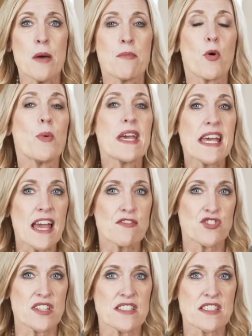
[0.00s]
But we gave
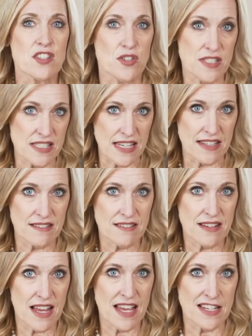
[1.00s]
Jesus our
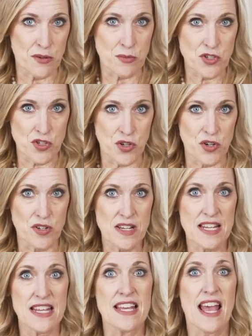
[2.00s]
sin, and in return,
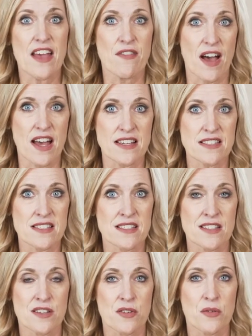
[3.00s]
he gave
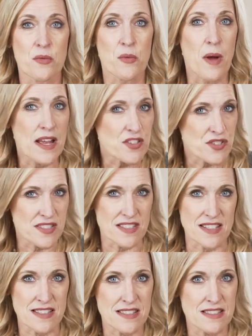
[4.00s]
us
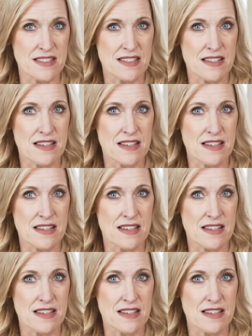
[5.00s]
righteousness.